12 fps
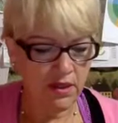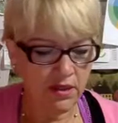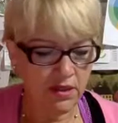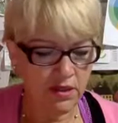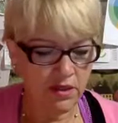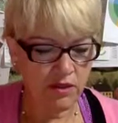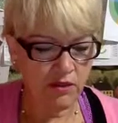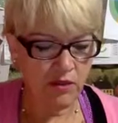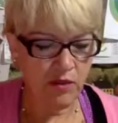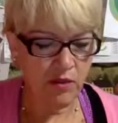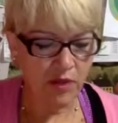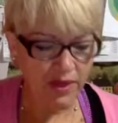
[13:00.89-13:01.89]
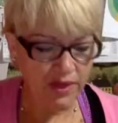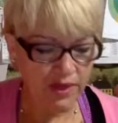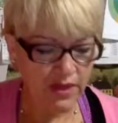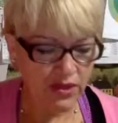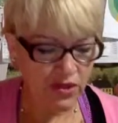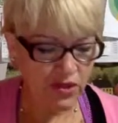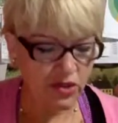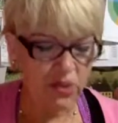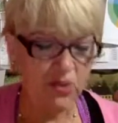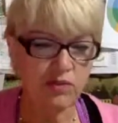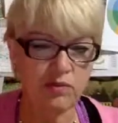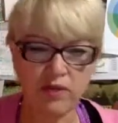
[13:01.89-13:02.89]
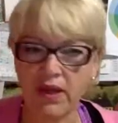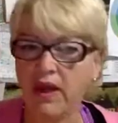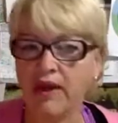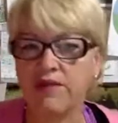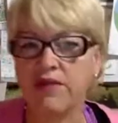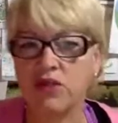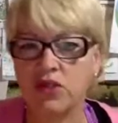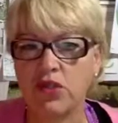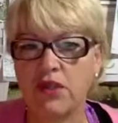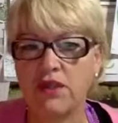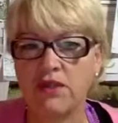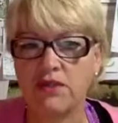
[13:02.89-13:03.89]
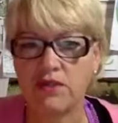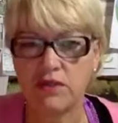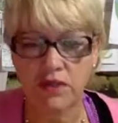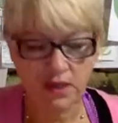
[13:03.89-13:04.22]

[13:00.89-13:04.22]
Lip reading: so if we want things to change, we have to change.